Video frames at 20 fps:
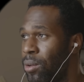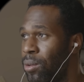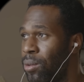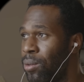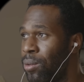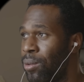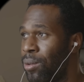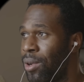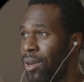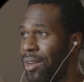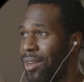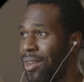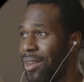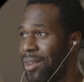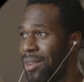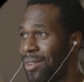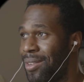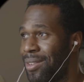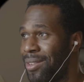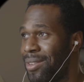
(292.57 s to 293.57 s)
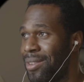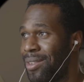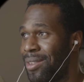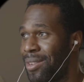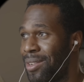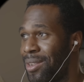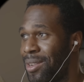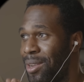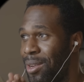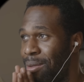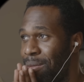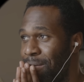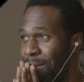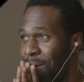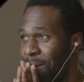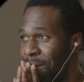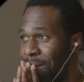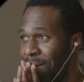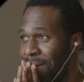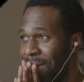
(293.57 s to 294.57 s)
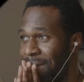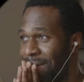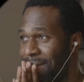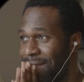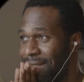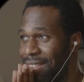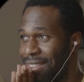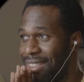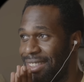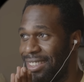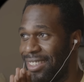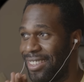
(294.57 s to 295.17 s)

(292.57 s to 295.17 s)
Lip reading: Woo! I'm nervous.